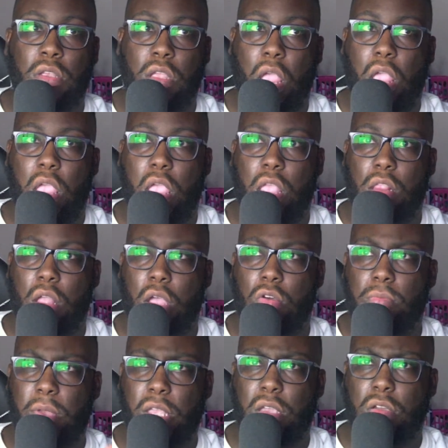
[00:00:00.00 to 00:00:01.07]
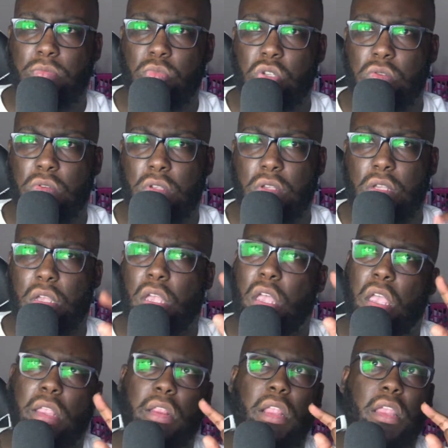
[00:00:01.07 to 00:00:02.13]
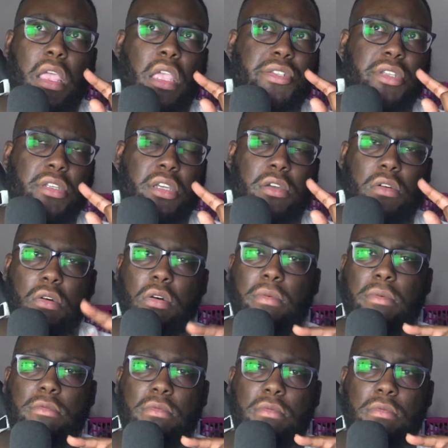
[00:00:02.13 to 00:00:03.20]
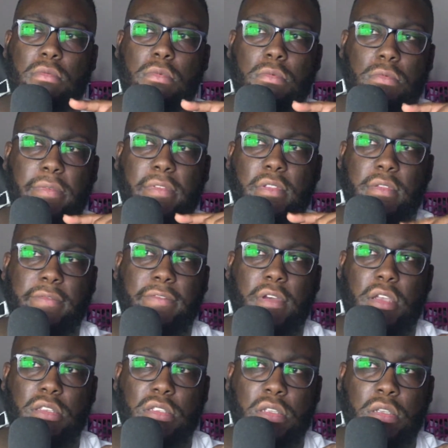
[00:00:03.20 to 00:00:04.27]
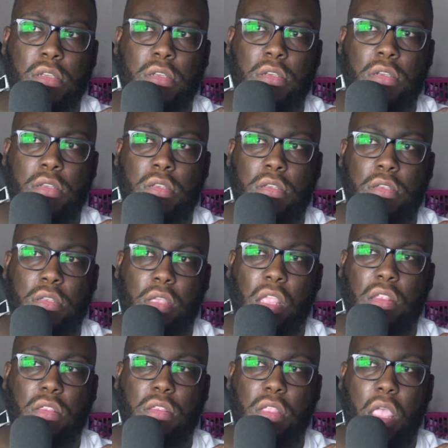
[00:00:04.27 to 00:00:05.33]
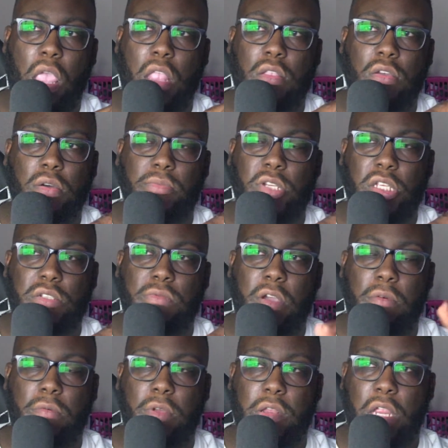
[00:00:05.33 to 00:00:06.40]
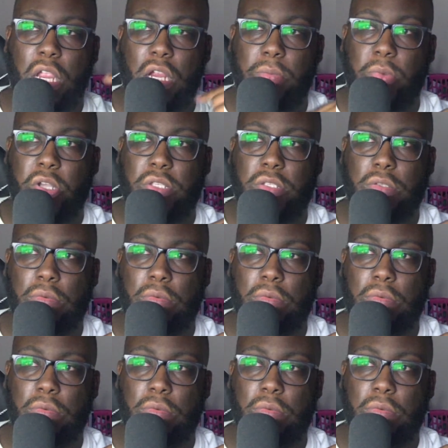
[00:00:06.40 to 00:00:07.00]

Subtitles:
and I hope I can communicate. That I actually can call with the device in combination with the earbuds.